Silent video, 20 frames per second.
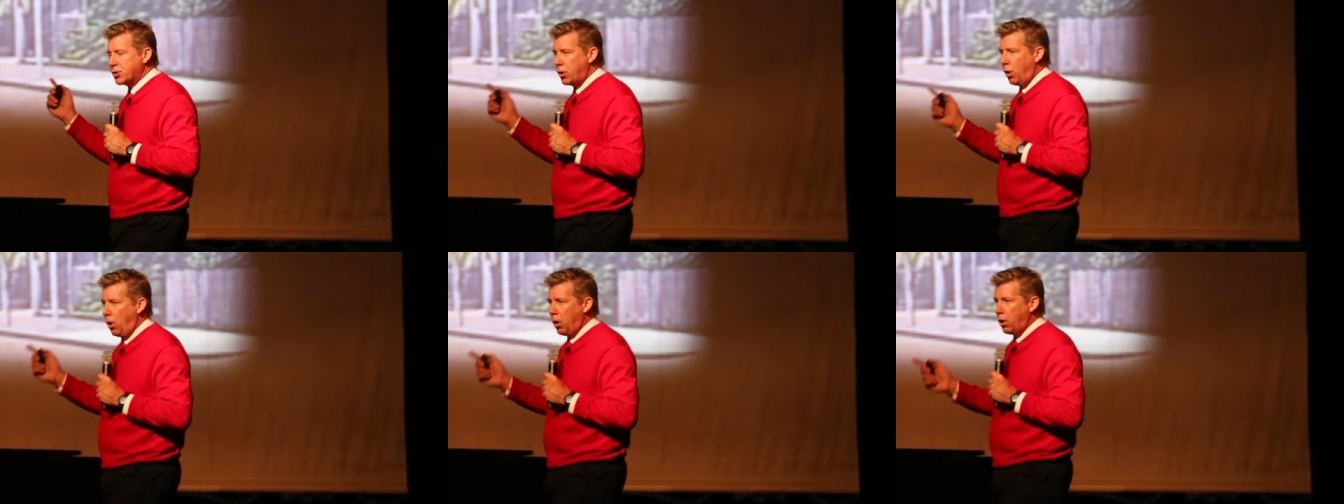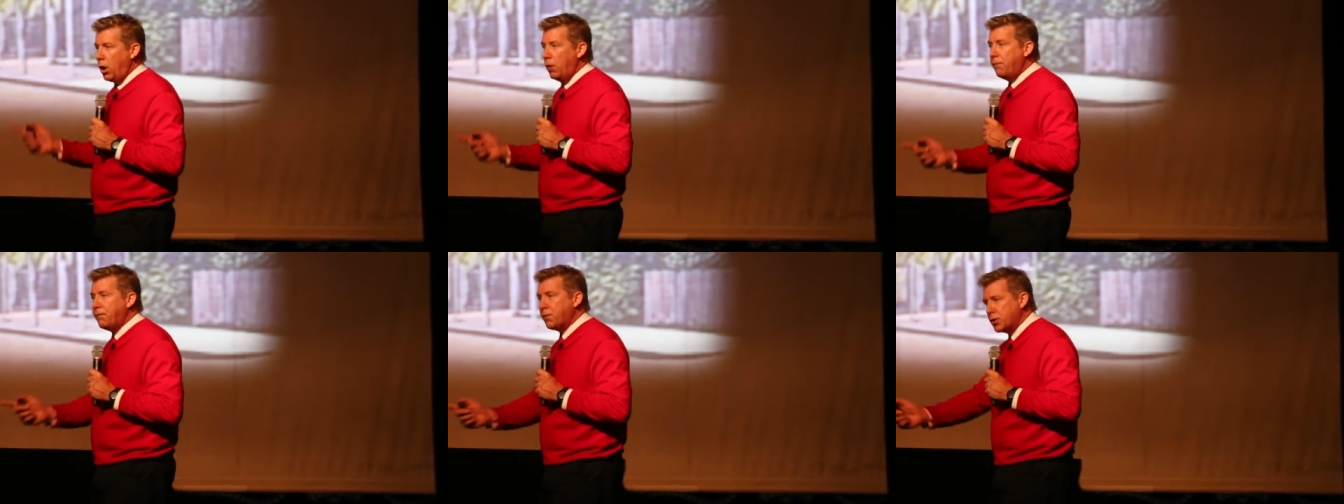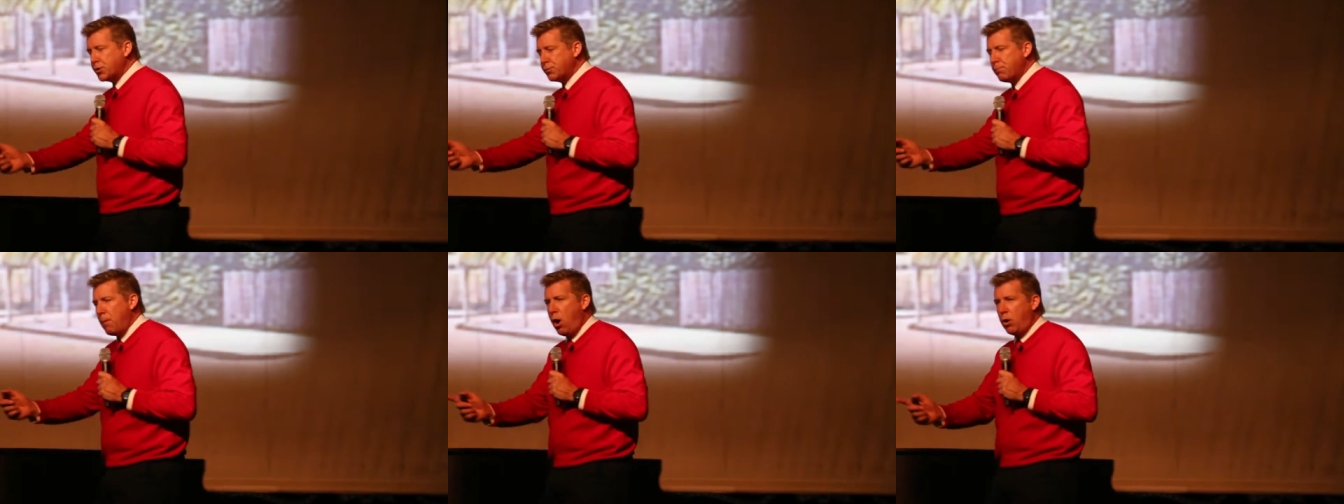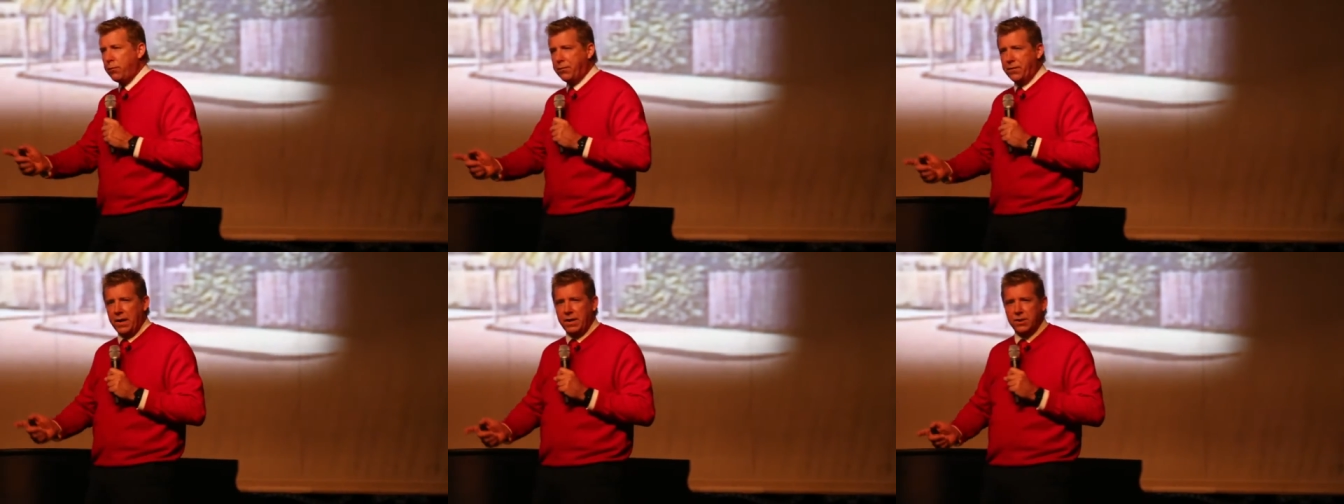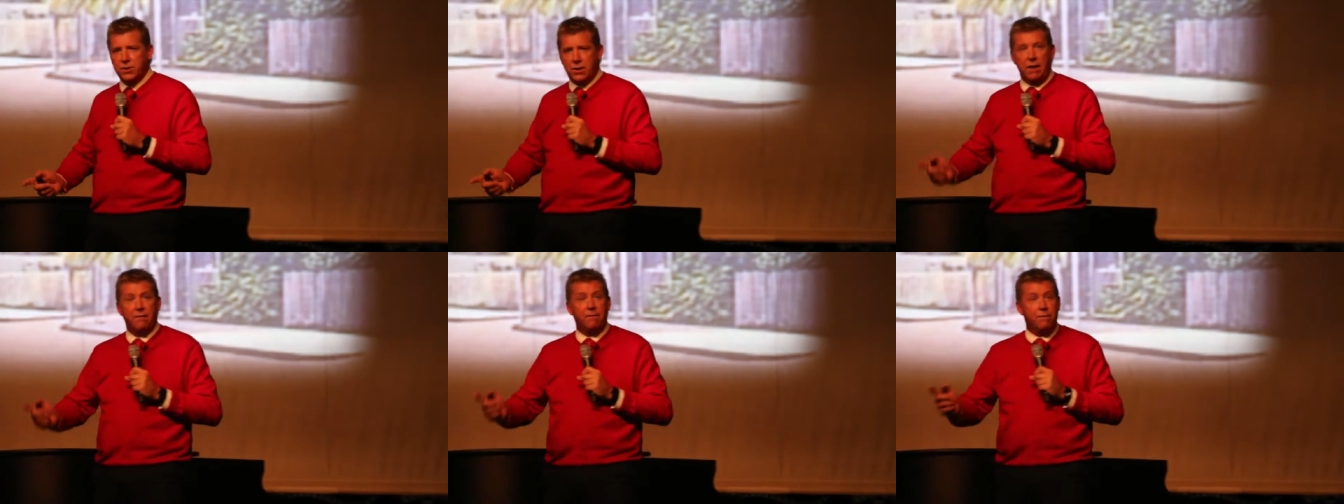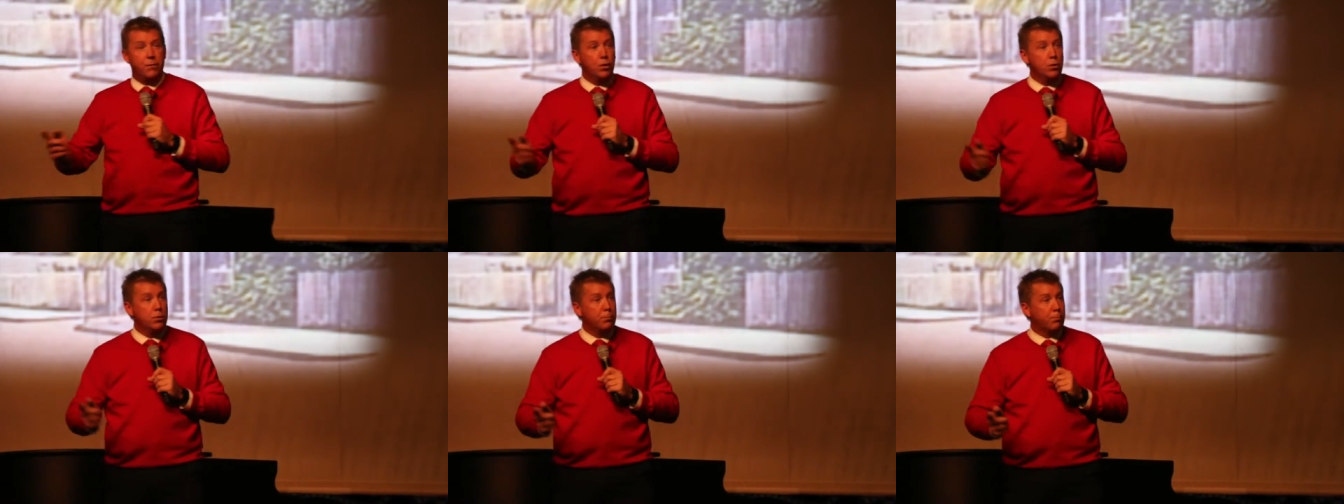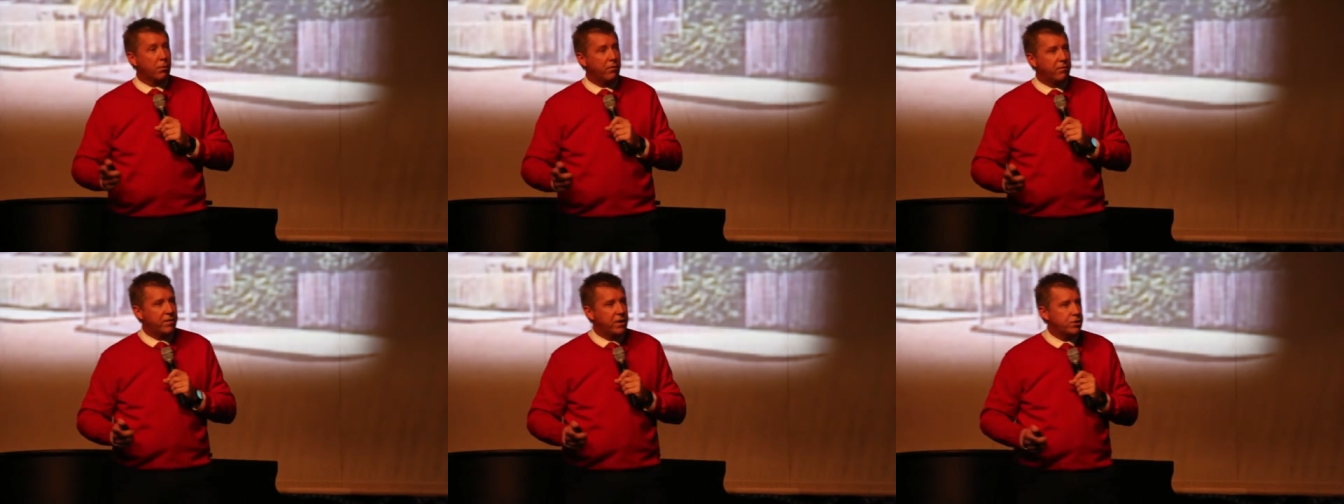as cargo for small things like food
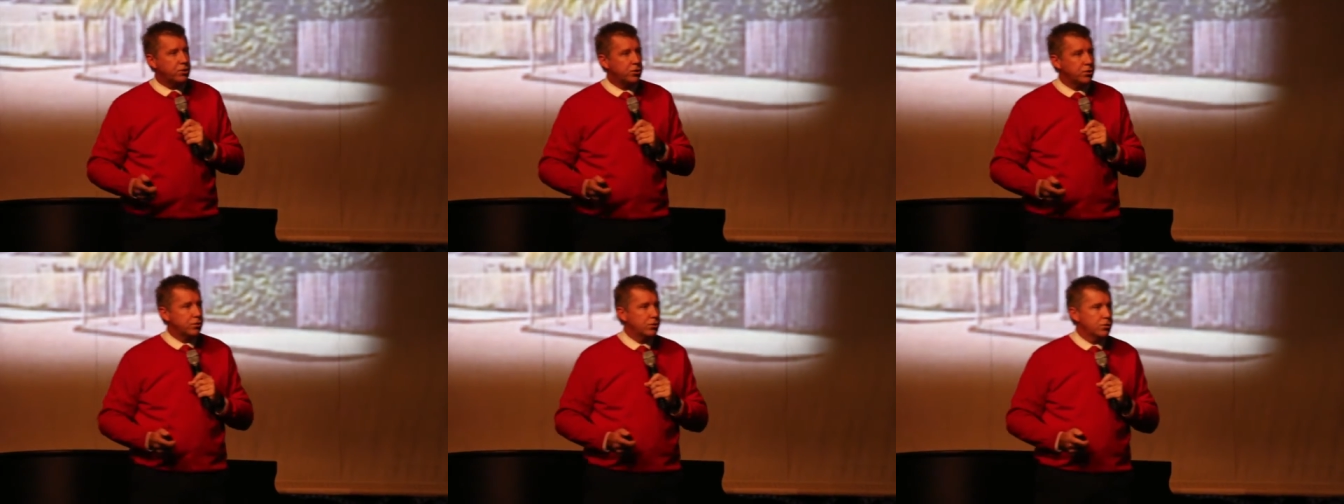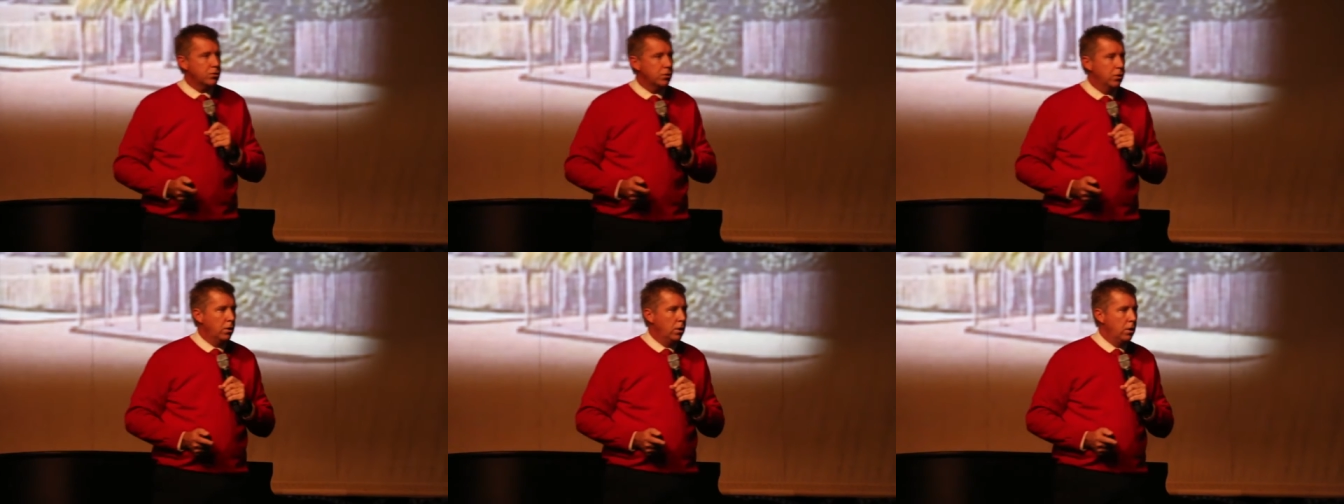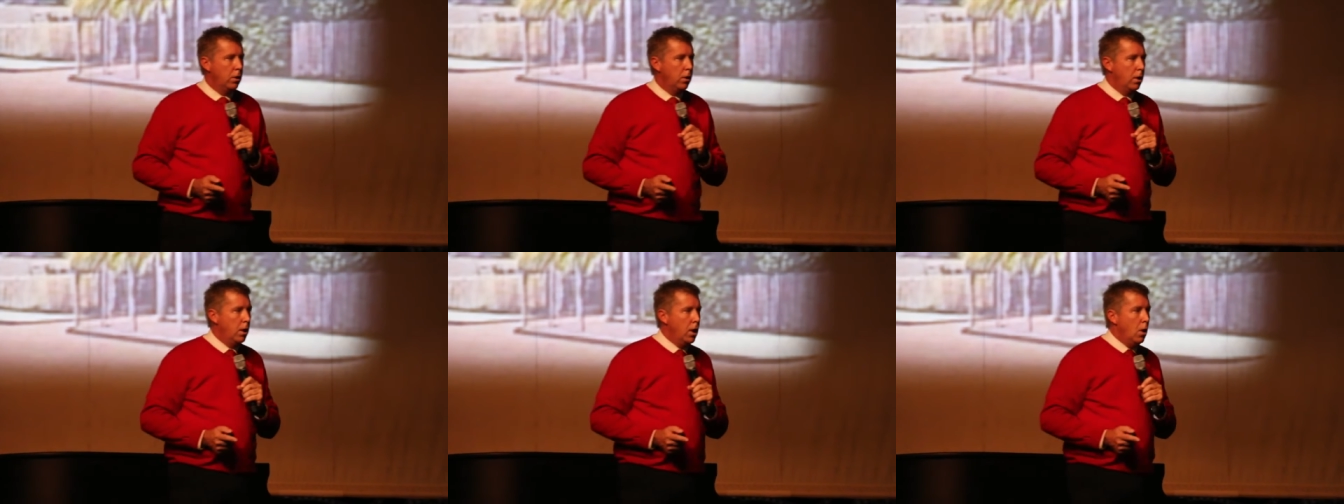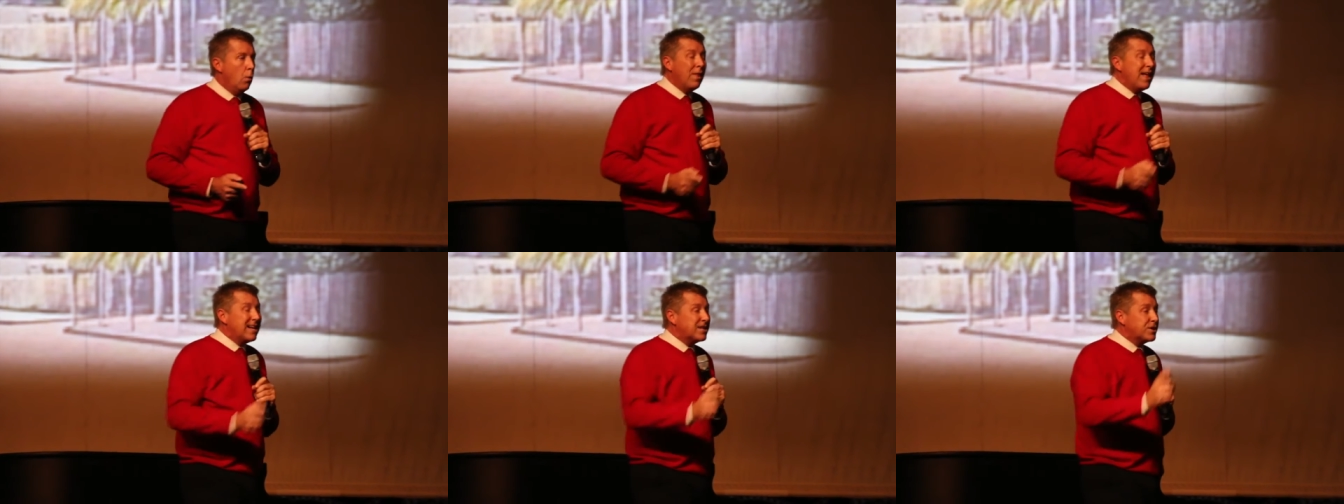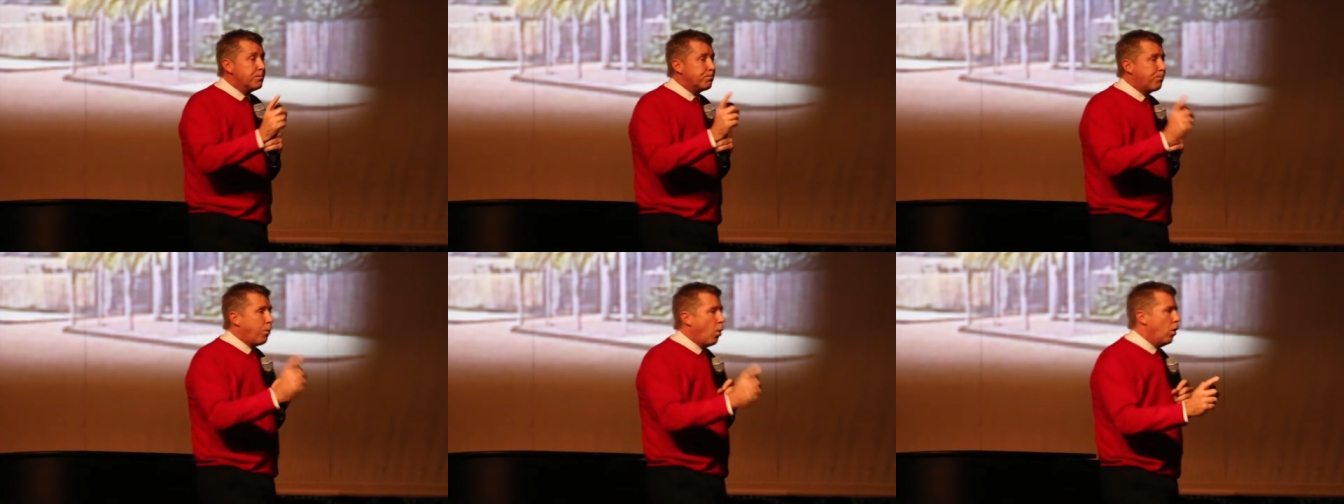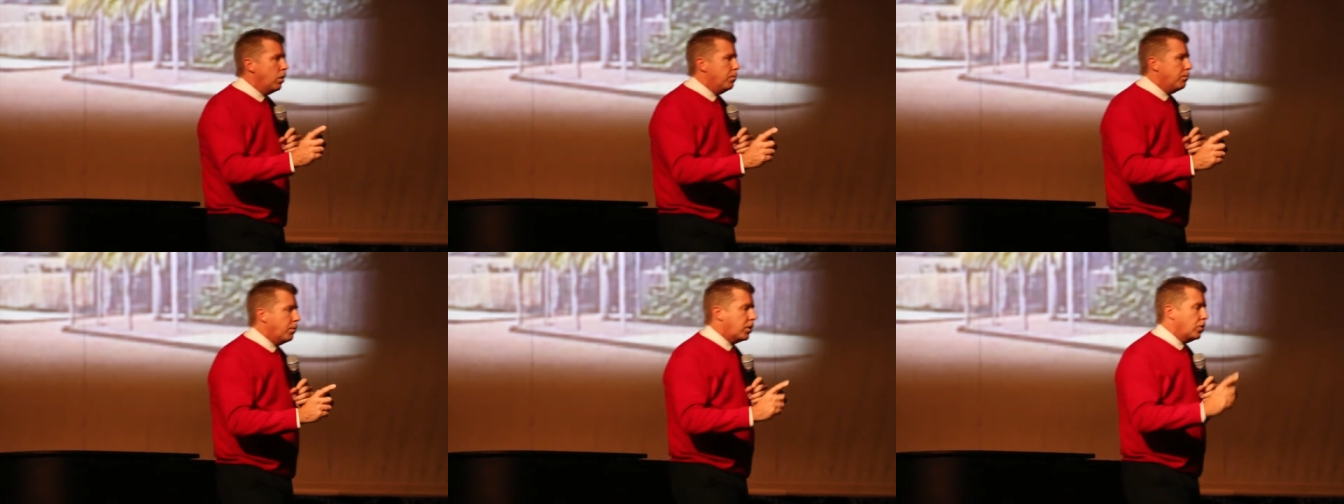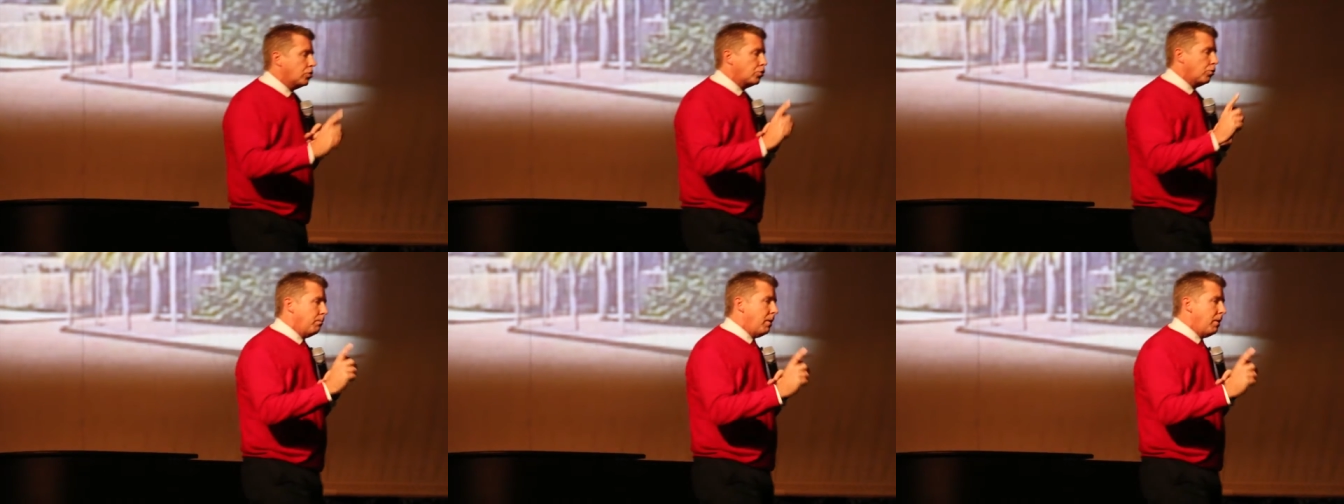and provisions. Well, that's important because